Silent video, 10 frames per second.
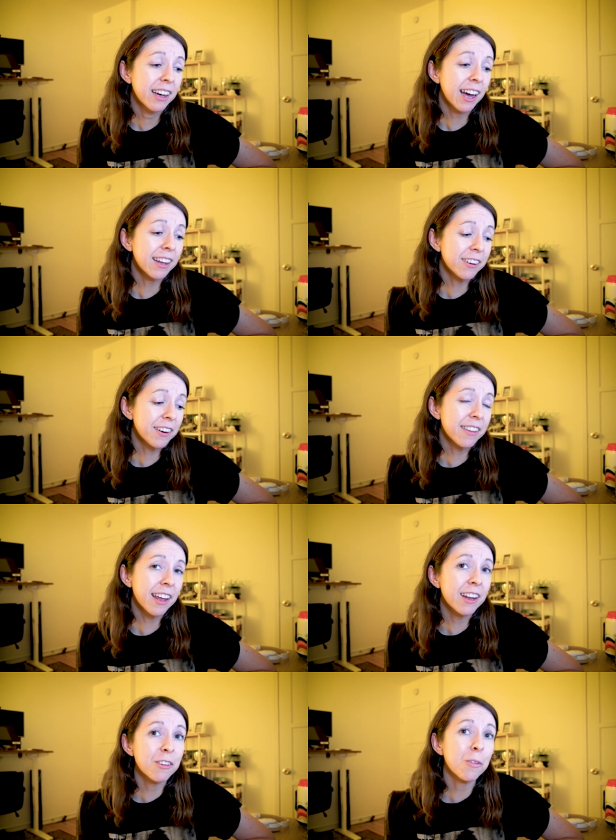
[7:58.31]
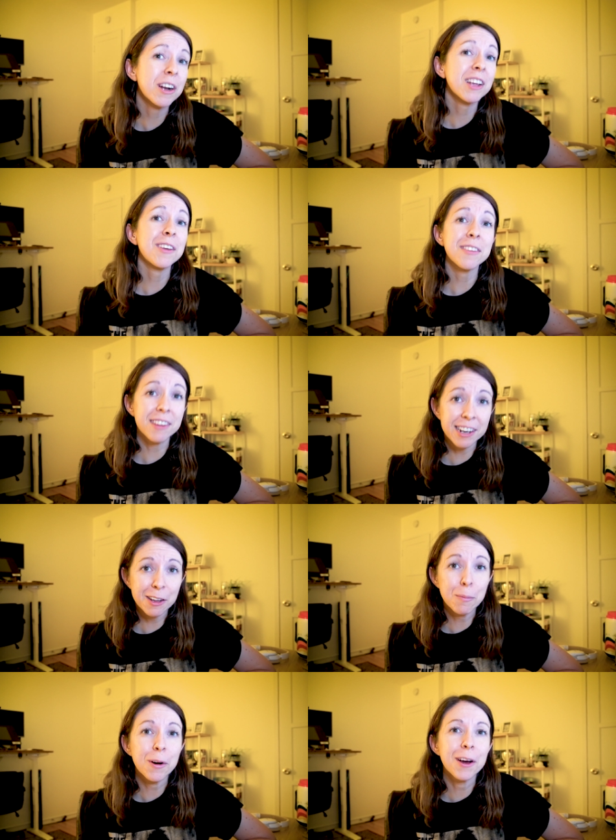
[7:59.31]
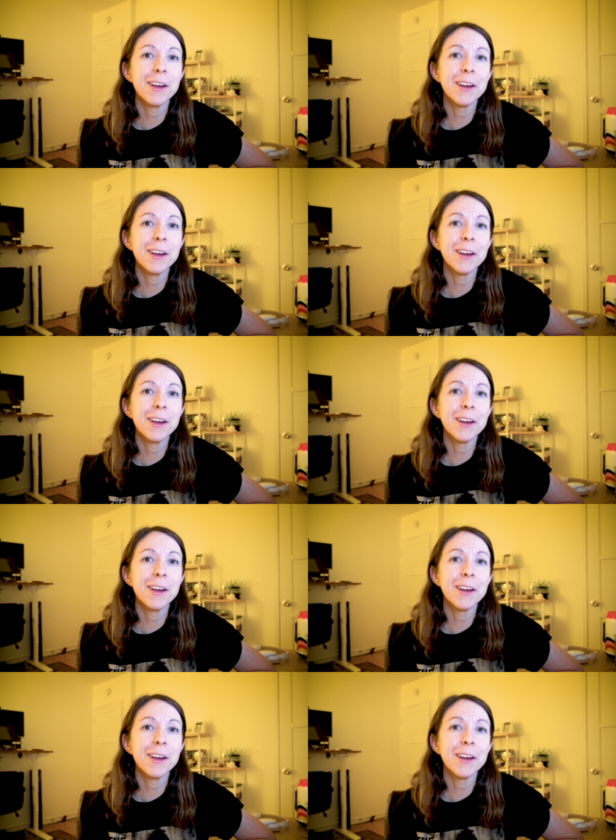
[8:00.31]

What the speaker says: I learned that I don't want to use it anymore.